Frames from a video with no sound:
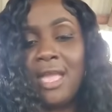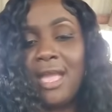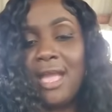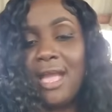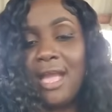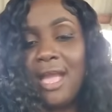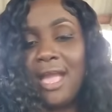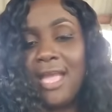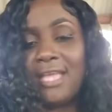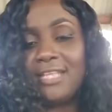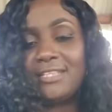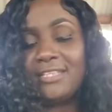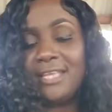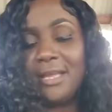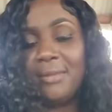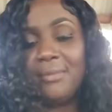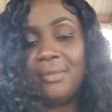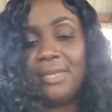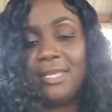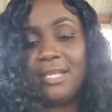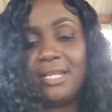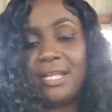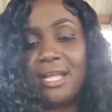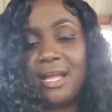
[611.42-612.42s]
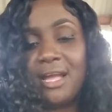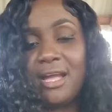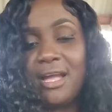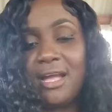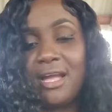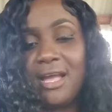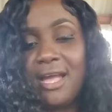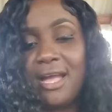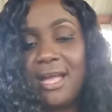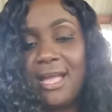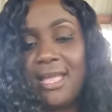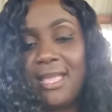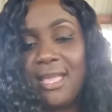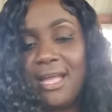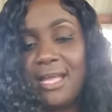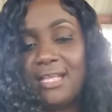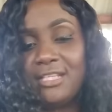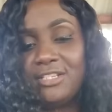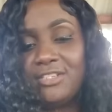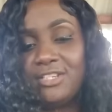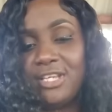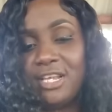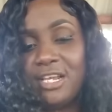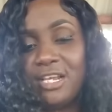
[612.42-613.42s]
Hi Tamika, hi
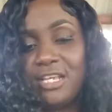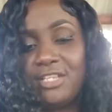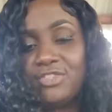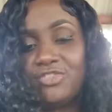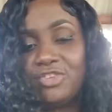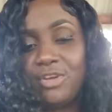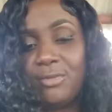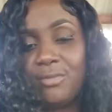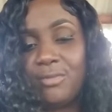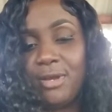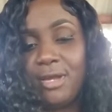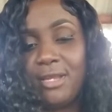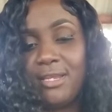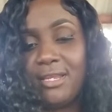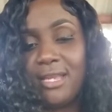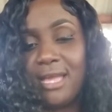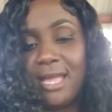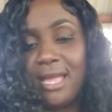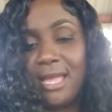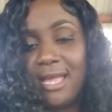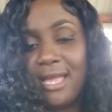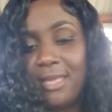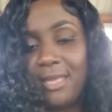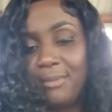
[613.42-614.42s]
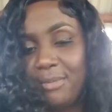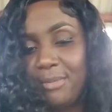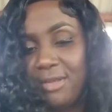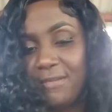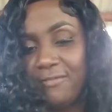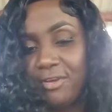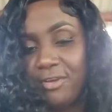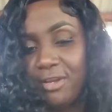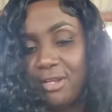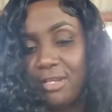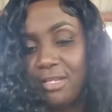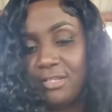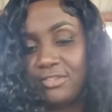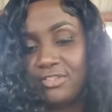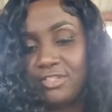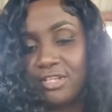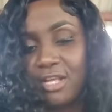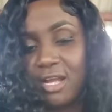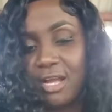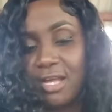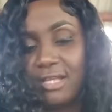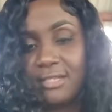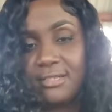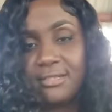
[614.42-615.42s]
Angela Drummond, hi Beverly
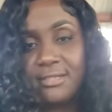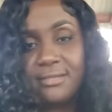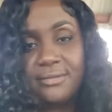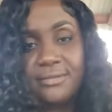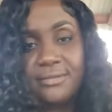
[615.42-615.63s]
Scott.